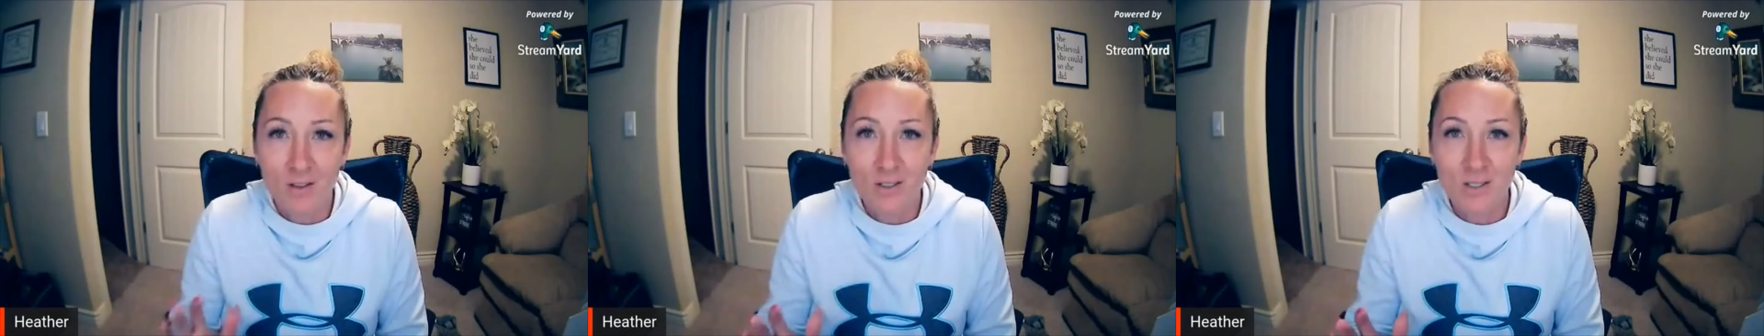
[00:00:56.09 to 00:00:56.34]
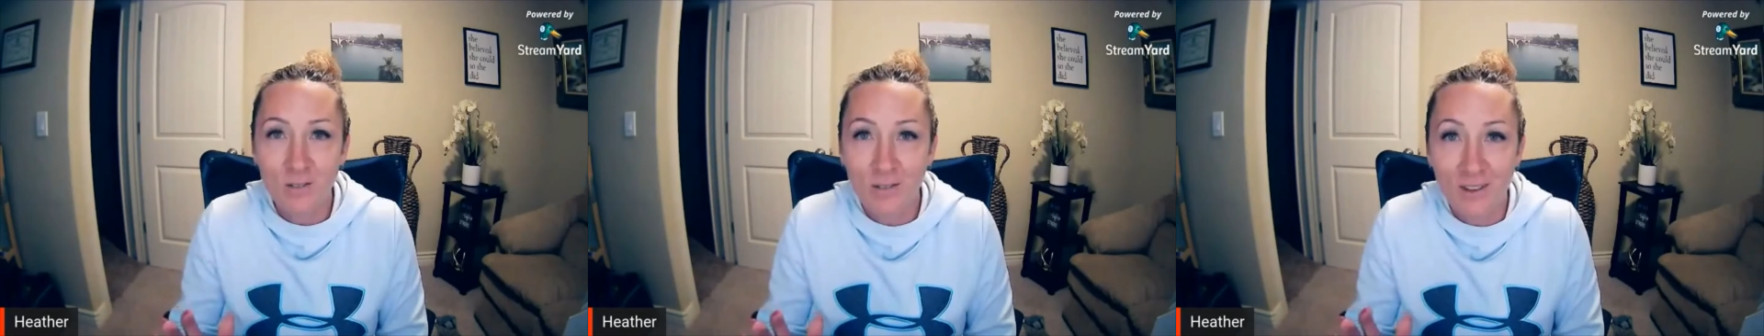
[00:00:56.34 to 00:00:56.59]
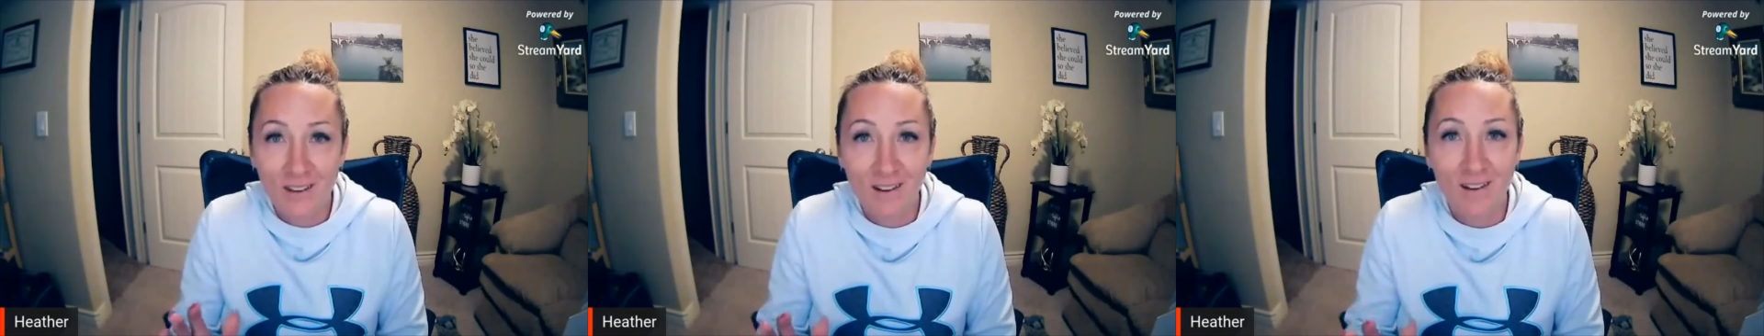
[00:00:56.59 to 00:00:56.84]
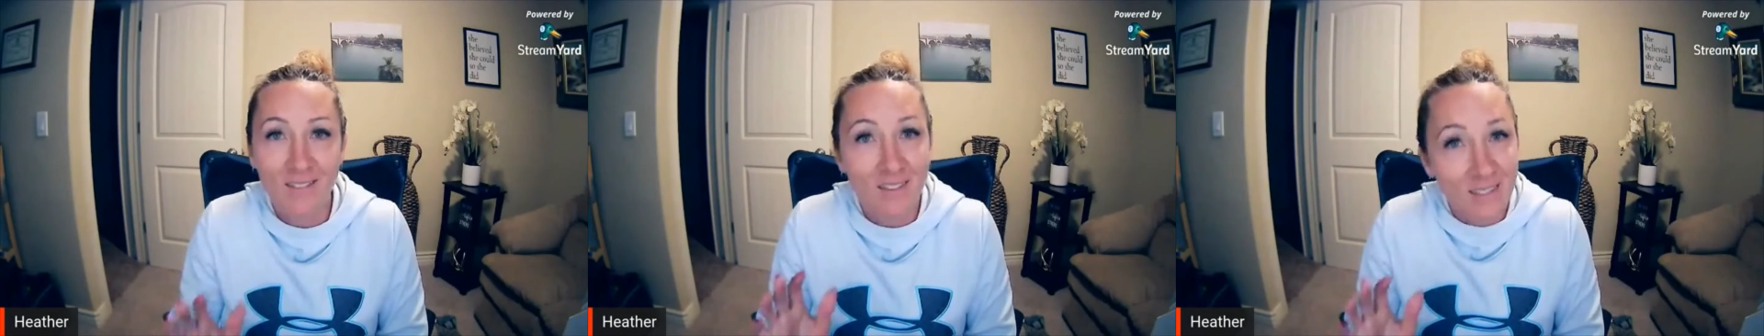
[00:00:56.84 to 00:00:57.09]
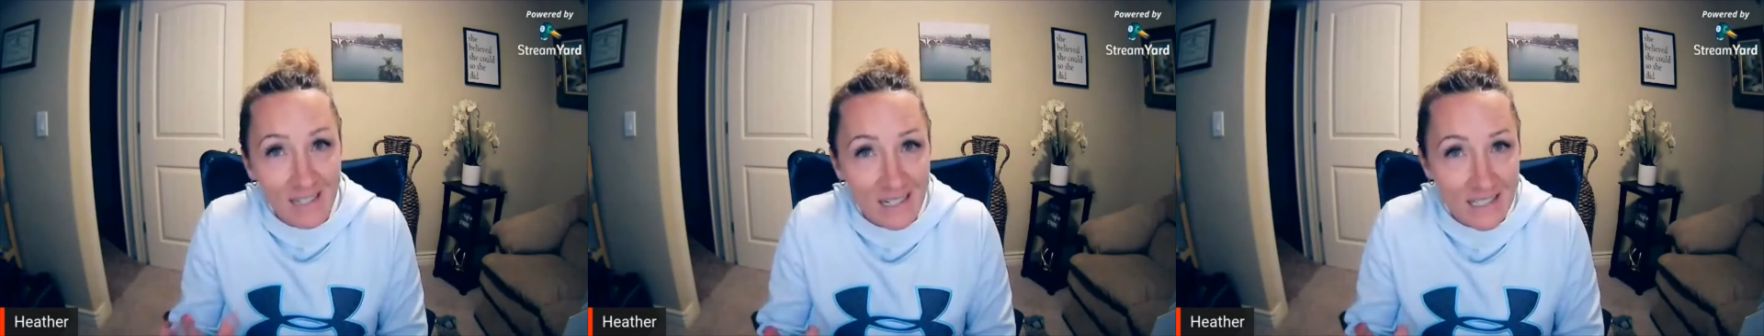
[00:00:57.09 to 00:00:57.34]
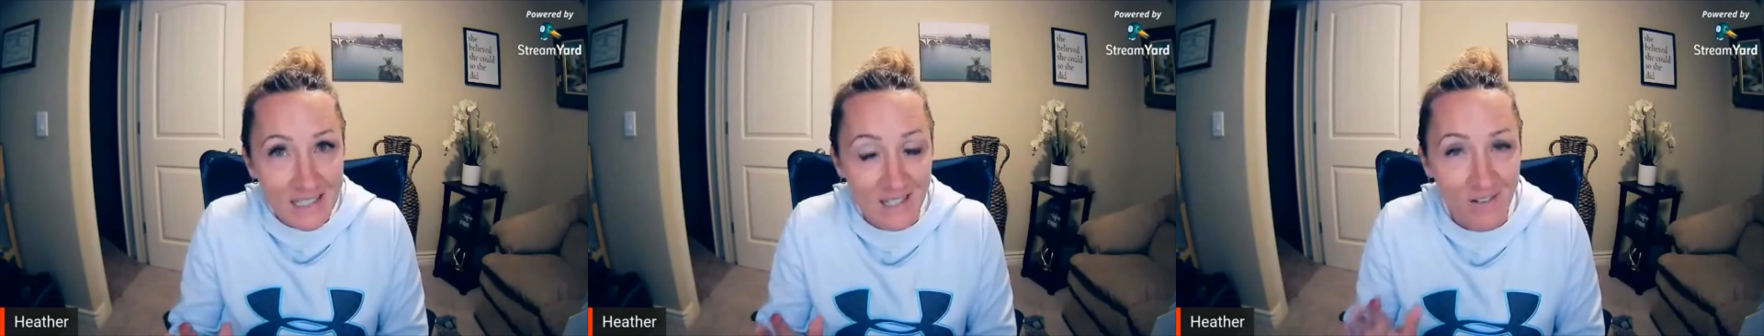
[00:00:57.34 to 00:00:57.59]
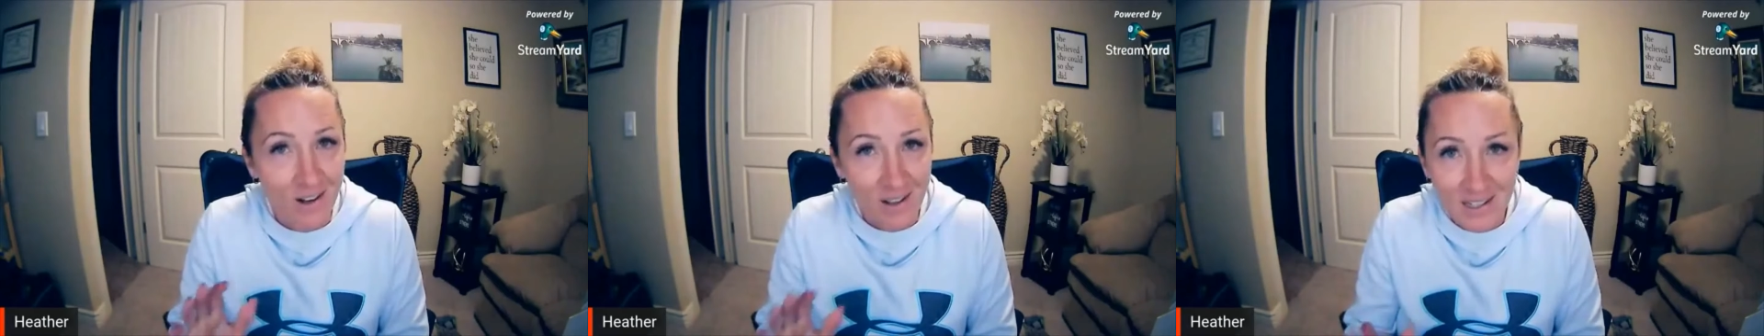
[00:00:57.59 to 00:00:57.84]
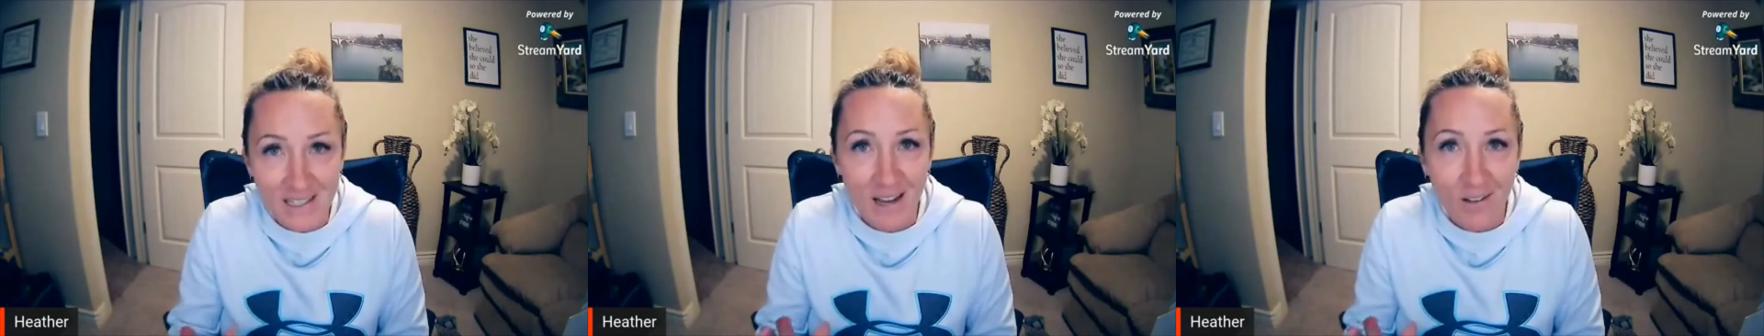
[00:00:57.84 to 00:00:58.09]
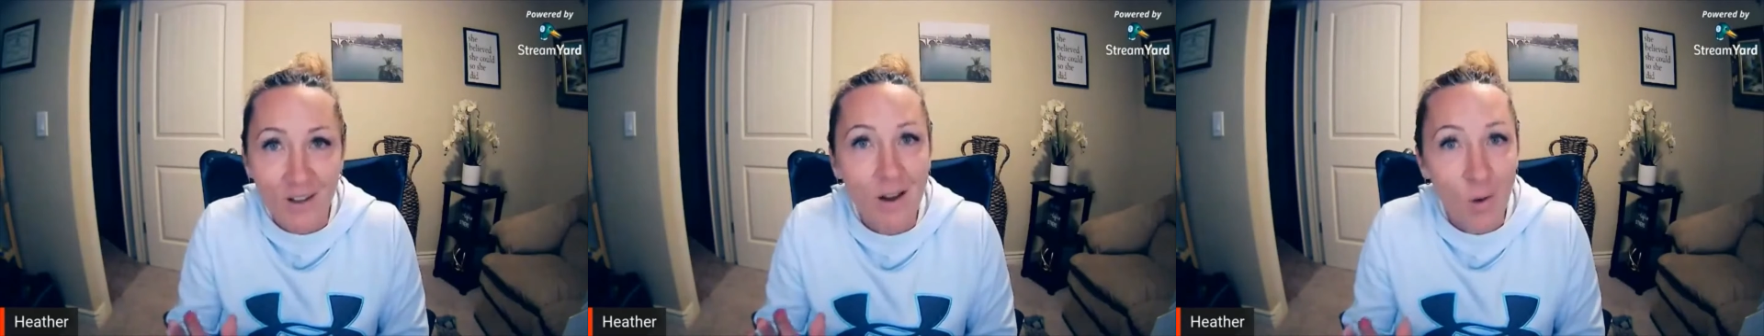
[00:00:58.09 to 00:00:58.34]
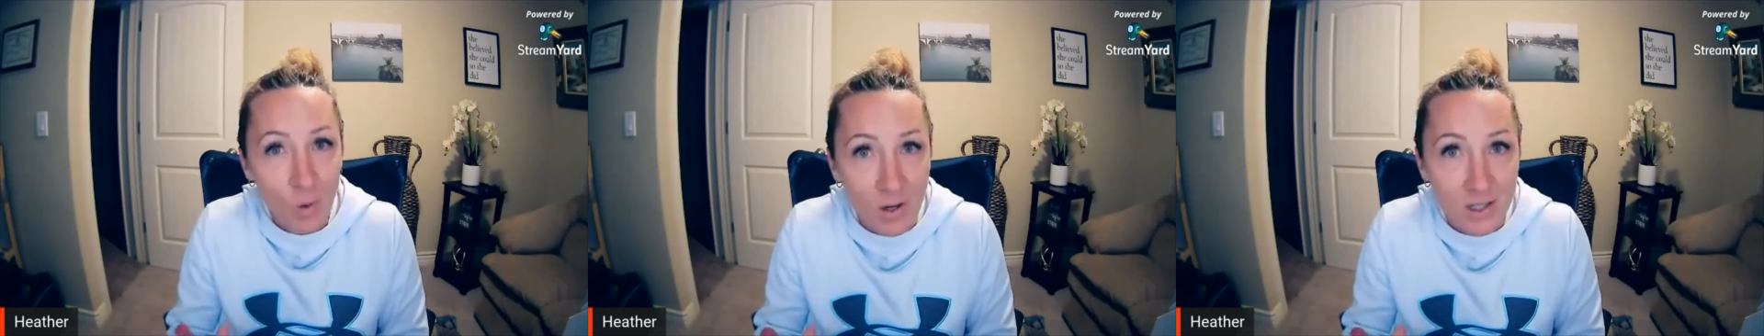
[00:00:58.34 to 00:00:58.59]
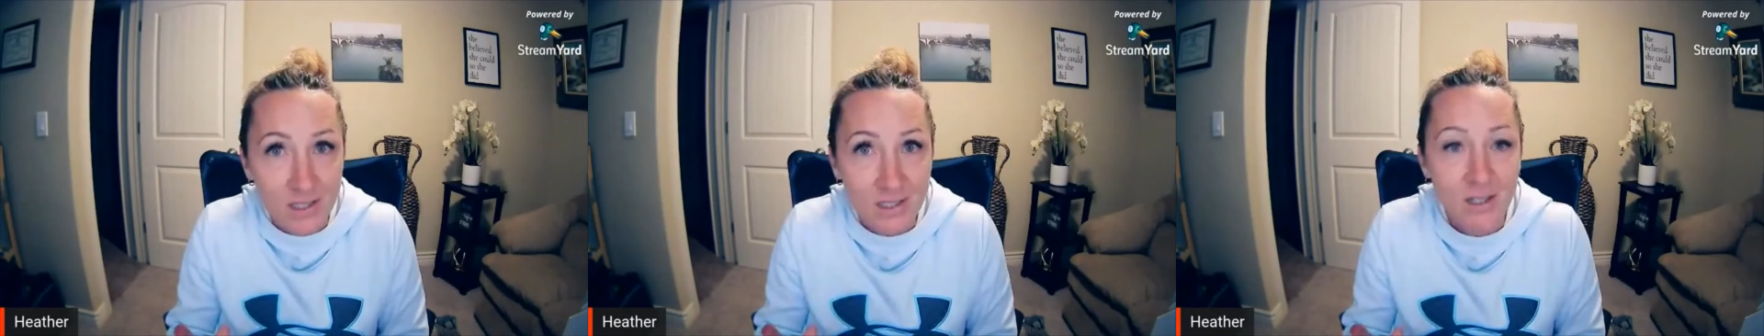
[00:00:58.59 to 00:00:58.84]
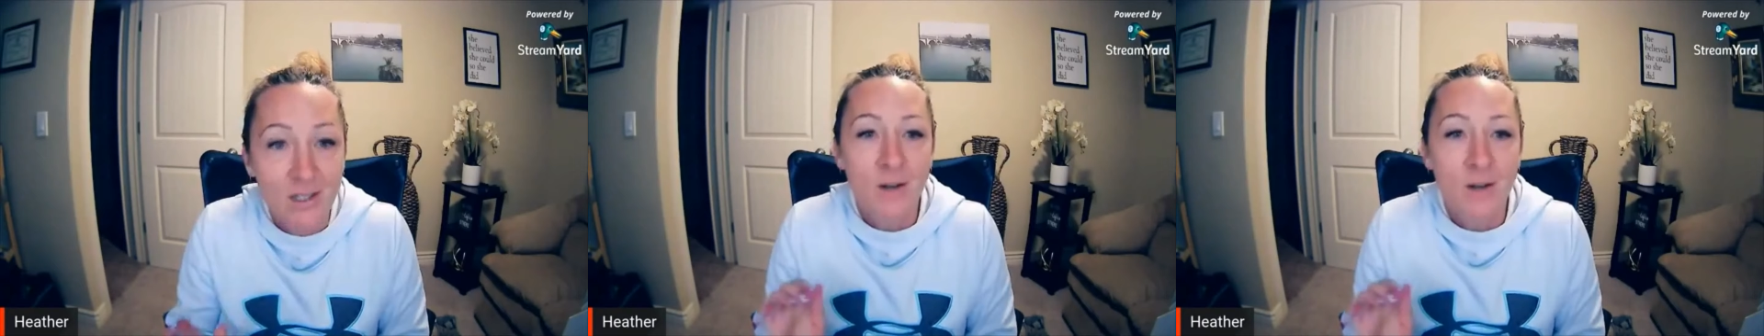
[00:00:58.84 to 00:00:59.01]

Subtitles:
certainly not the leanest. They're not exactly a horse,